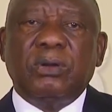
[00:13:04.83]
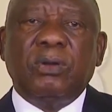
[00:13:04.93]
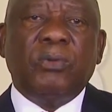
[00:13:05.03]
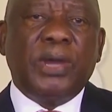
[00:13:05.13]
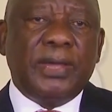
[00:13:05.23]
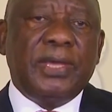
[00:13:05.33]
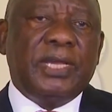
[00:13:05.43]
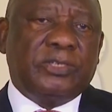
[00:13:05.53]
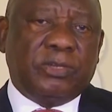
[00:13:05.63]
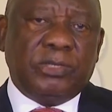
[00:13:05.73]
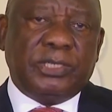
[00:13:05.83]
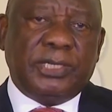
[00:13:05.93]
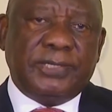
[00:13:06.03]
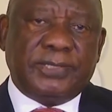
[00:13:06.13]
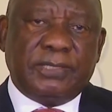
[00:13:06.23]
or where there is good
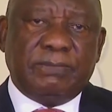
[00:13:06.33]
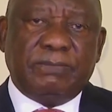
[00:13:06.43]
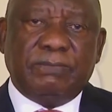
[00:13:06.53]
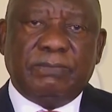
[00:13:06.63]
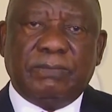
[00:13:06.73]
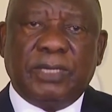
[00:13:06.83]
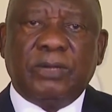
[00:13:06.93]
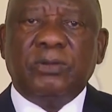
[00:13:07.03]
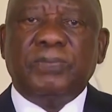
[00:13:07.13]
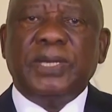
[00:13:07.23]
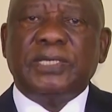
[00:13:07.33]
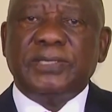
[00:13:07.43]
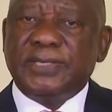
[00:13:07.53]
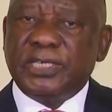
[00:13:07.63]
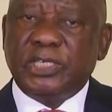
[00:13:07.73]
reason, there could be a
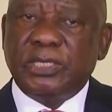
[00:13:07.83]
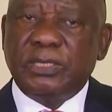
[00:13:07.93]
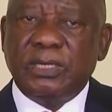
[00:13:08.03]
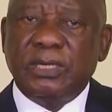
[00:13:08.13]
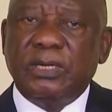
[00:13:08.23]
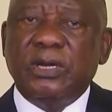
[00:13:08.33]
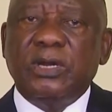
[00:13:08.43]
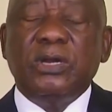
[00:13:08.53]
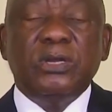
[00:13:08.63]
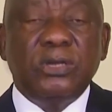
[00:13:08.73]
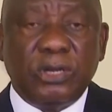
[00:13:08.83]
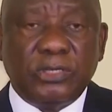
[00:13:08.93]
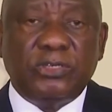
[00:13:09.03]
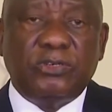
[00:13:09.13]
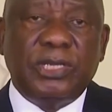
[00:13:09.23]
decision
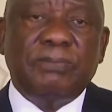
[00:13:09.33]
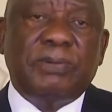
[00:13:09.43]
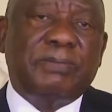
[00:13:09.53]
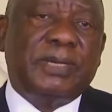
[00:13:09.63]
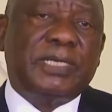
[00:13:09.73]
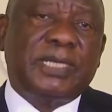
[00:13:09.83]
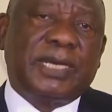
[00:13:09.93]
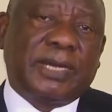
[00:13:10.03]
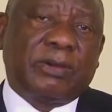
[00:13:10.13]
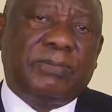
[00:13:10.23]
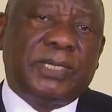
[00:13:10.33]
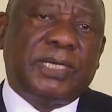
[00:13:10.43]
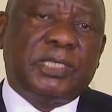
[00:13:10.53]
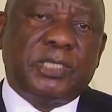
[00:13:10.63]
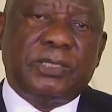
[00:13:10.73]
not to implement a
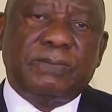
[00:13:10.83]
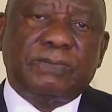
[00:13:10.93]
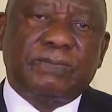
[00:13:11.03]
recommendation.